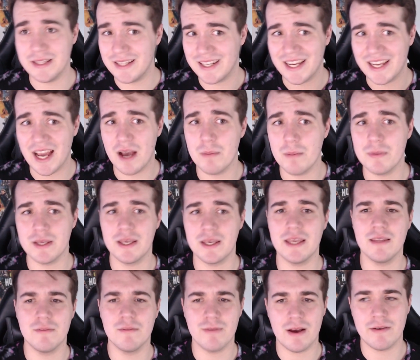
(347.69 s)
They can't be
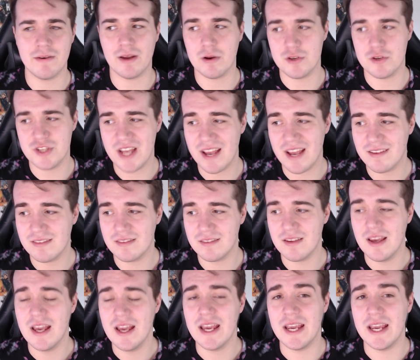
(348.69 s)
found out of chests.